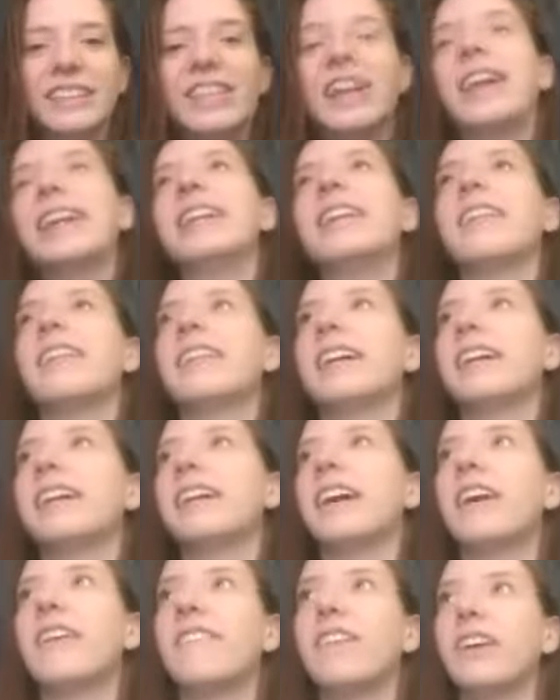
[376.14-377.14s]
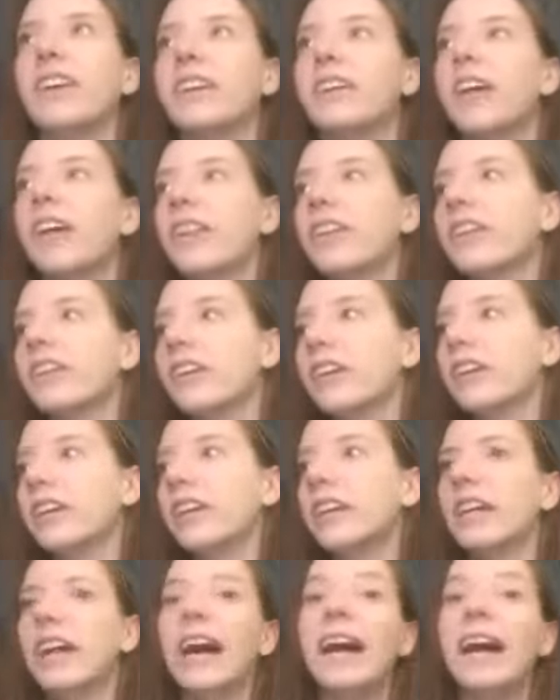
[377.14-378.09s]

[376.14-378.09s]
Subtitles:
Trying to think of another.